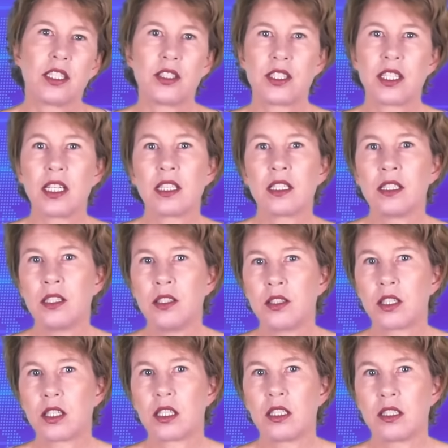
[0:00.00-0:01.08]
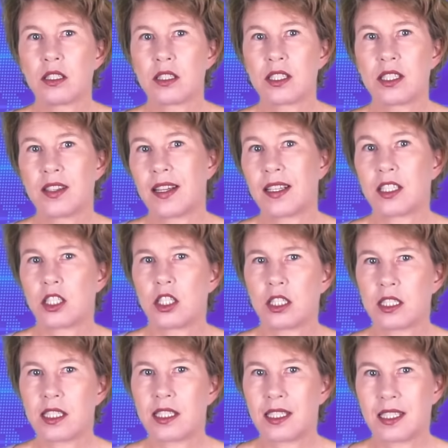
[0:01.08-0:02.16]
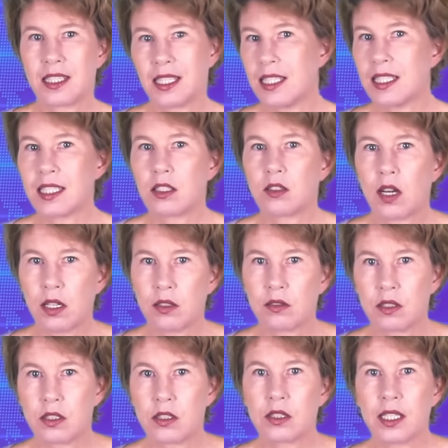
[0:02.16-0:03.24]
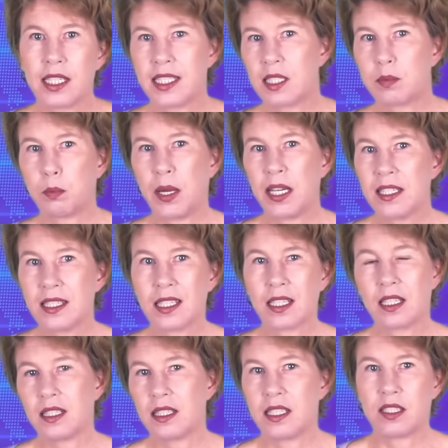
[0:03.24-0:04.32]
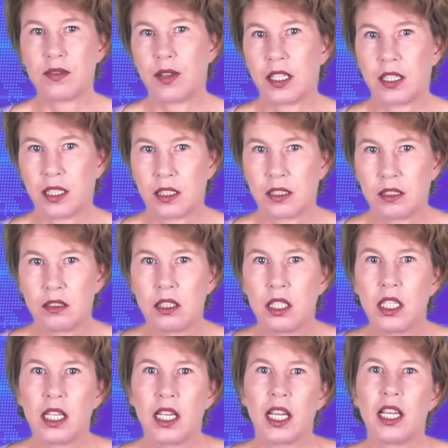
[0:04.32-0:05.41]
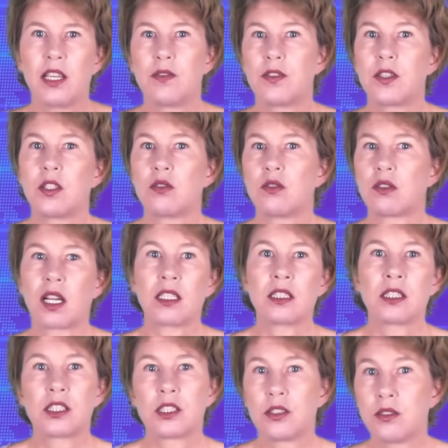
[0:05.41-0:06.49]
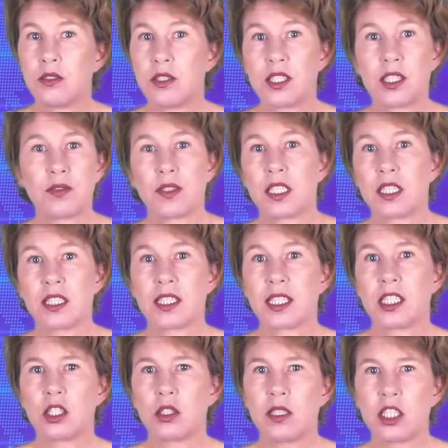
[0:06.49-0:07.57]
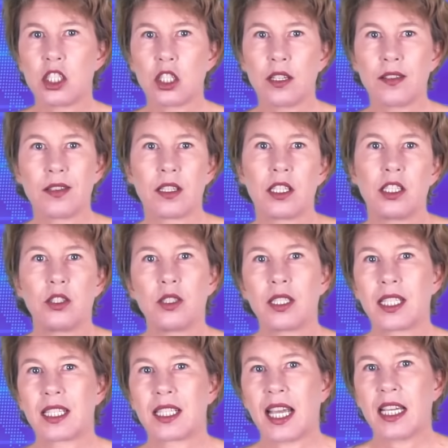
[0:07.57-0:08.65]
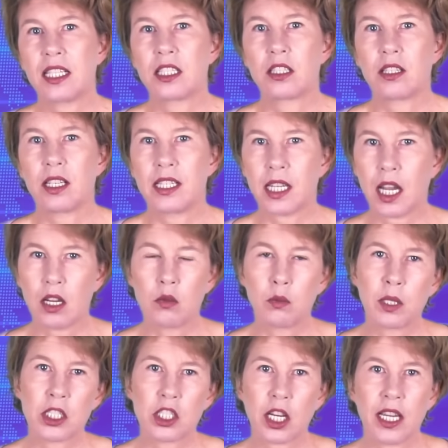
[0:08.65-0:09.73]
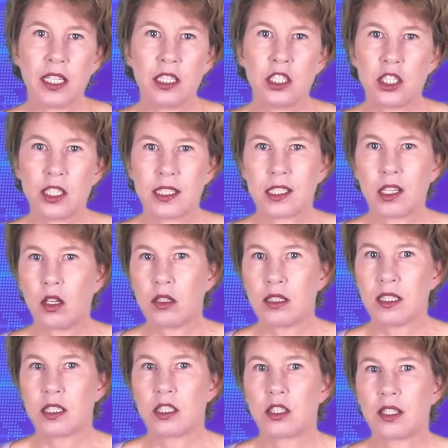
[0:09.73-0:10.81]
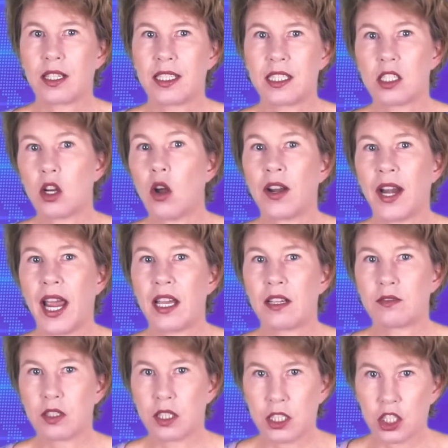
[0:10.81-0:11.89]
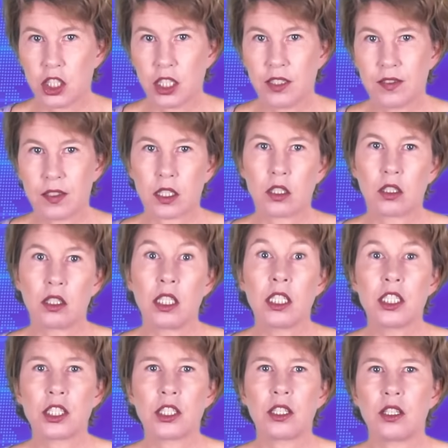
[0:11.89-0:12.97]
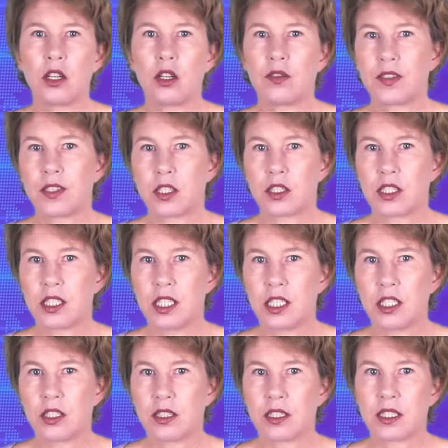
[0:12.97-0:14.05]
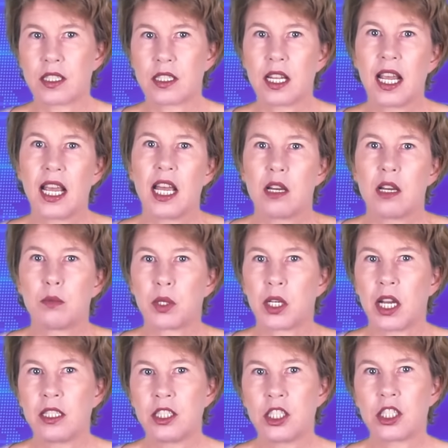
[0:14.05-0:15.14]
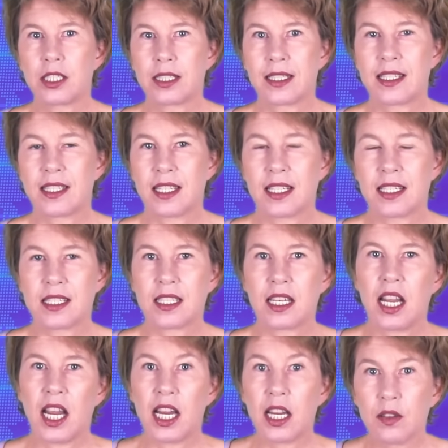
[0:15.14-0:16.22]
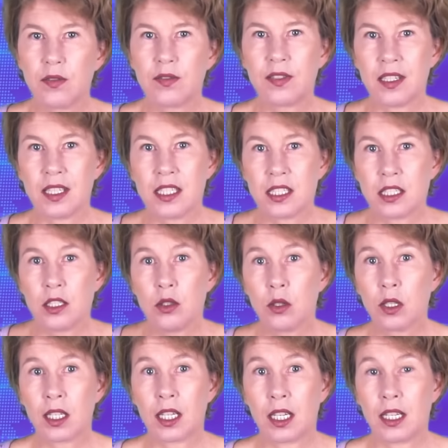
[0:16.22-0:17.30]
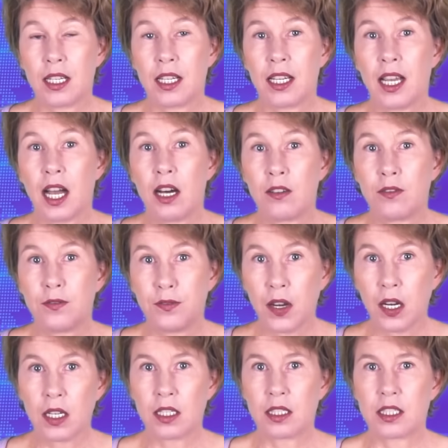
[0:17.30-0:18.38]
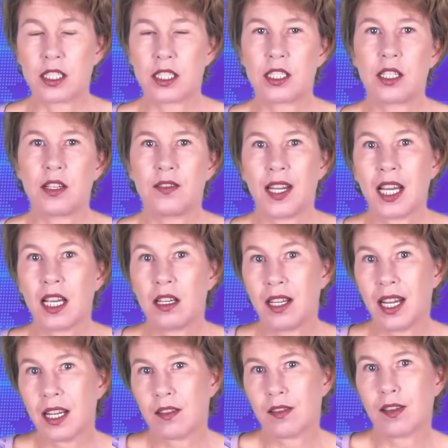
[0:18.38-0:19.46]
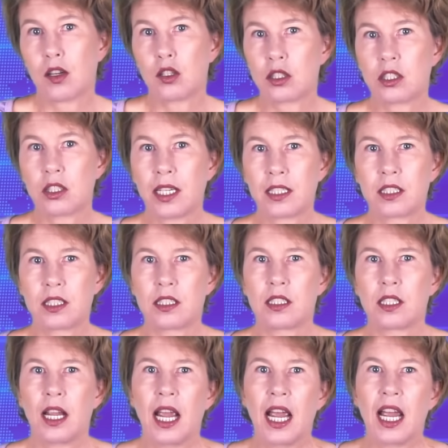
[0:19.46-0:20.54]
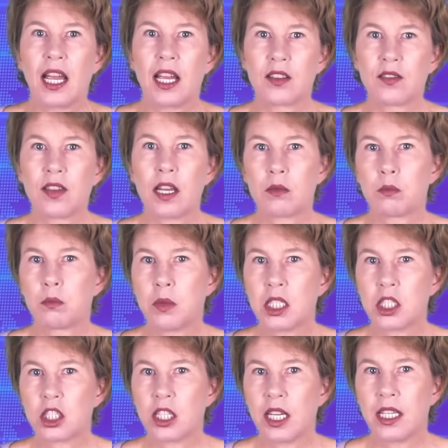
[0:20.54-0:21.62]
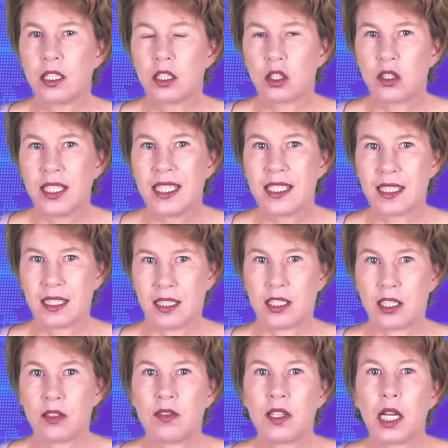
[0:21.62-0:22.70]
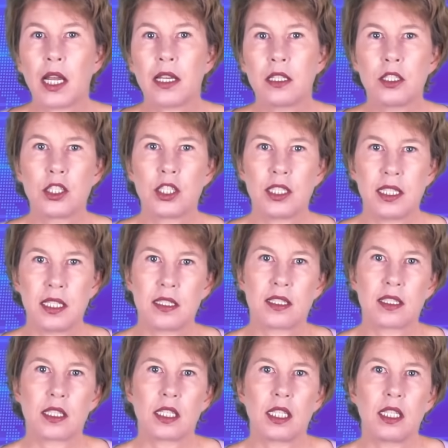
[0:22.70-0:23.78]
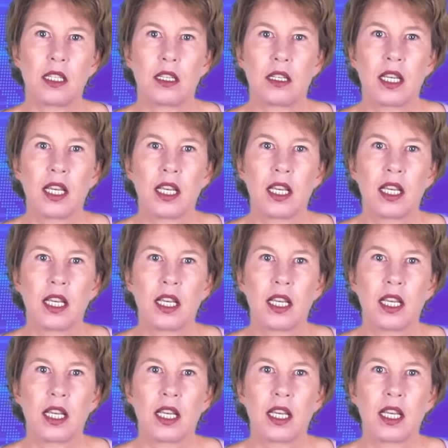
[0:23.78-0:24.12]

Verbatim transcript: You see a nucleus that just sits around is basically spherical. If you run two spheres into each other, you can calculate how much energy is concentrated on average in the collision of the constituents. But Einstein says if these nuclei are fast, they are length contracted, and that much increases the energy density.